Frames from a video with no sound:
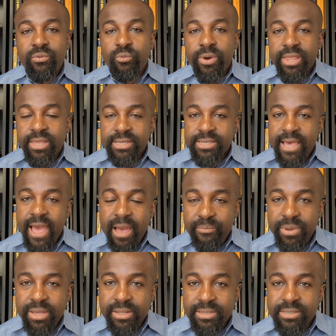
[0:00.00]
when this
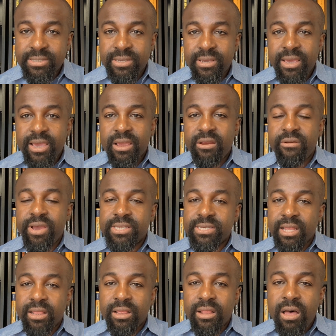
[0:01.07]
happens, it creates a
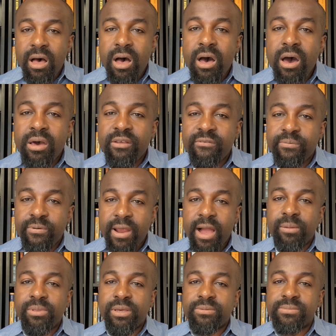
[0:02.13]
lot of
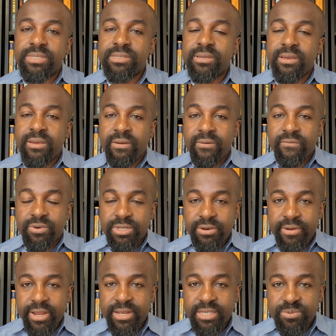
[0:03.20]
problems for
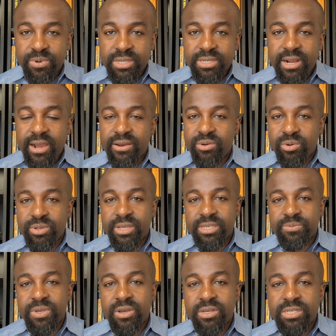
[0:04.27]
Direct Express card holders,
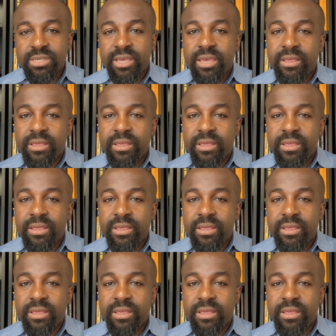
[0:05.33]
because